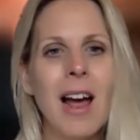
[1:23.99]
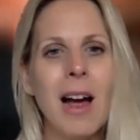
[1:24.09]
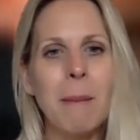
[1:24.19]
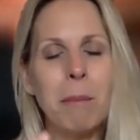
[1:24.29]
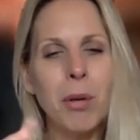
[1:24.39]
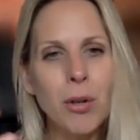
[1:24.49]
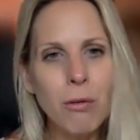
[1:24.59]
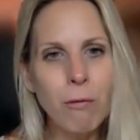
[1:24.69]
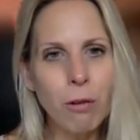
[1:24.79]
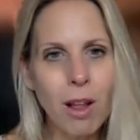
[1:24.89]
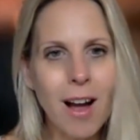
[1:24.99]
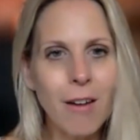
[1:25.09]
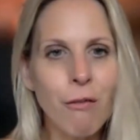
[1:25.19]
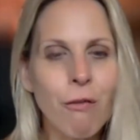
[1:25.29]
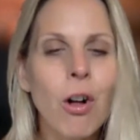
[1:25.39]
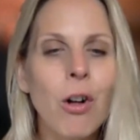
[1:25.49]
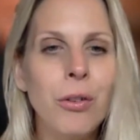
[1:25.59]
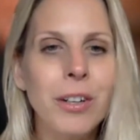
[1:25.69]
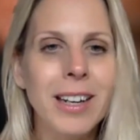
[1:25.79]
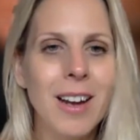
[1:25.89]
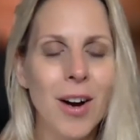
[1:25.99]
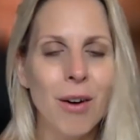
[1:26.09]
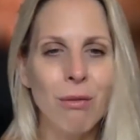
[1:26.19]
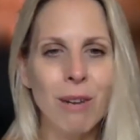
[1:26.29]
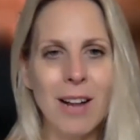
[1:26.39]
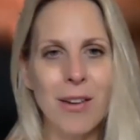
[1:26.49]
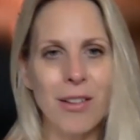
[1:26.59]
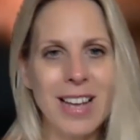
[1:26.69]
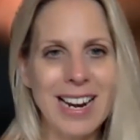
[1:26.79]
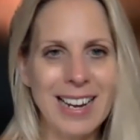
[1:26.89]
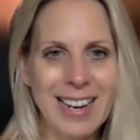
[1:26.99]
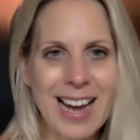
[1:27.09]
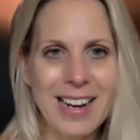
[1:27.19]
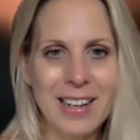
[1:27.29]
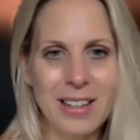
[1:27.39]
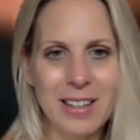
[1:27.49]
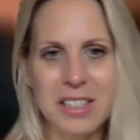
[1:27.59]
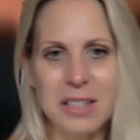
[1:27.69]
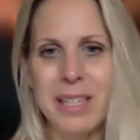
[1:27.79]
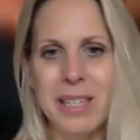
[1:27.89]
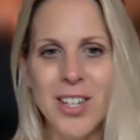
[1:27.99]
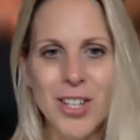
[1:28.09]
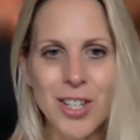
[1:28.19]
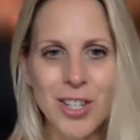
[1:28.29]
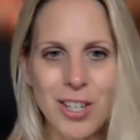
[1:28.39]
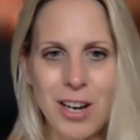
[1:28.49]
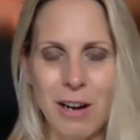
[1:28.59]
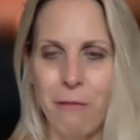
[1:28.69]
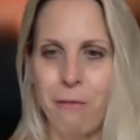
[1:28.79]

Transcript: a beautiful unfolding rather than a cataclysmic shift.